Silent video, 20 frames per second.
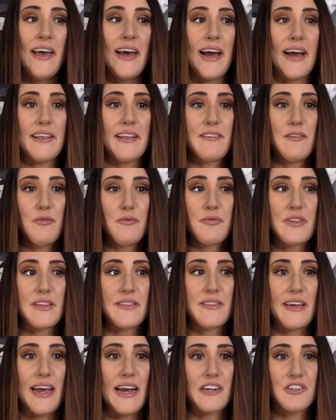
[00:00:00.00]
I don't
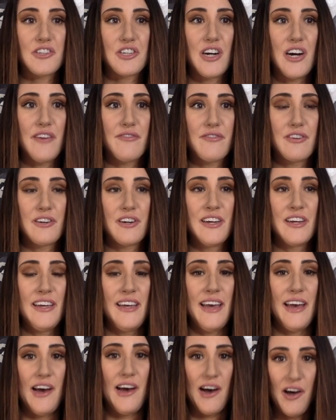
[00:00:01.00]
think they actually offer
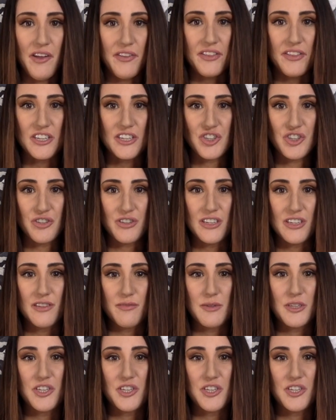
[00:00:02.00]
health insurance.